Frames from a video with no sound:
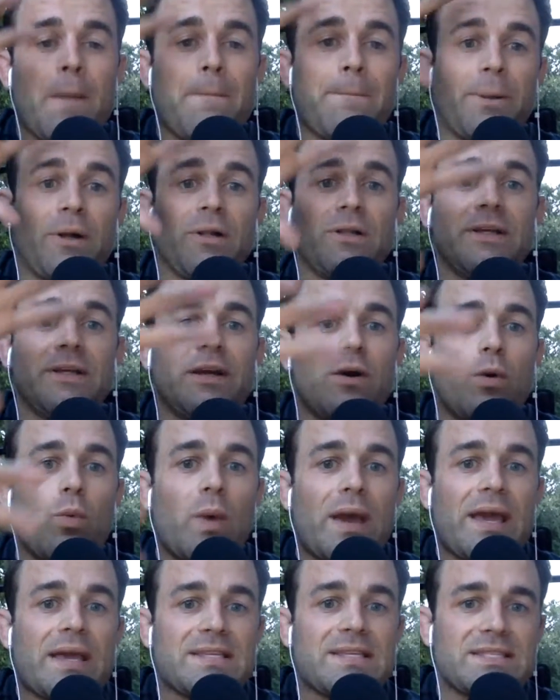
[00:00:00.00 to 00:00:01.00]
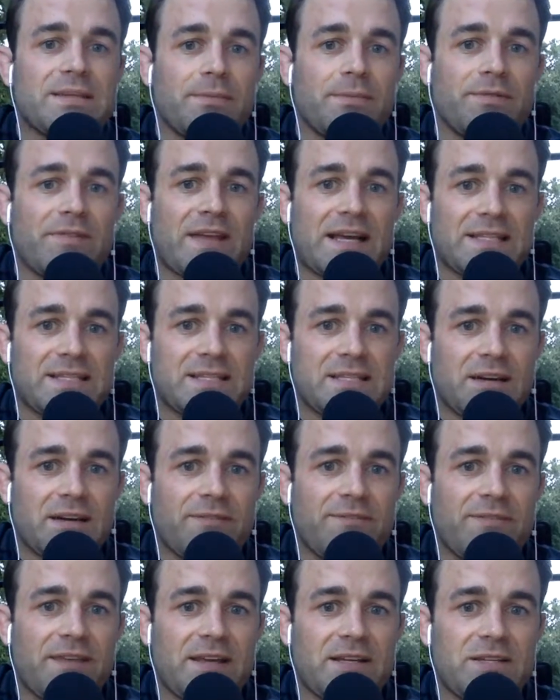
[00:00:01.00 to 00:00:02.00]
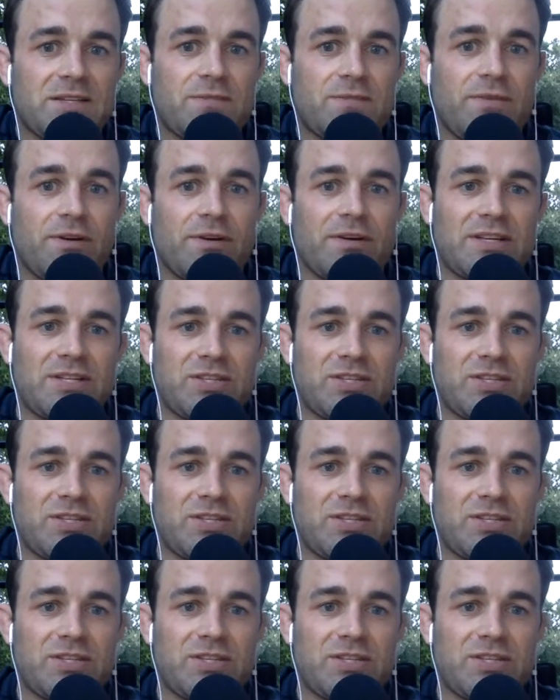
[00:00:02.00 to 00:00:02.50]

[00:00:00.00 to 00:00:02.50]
pulling away some of that stuff that is very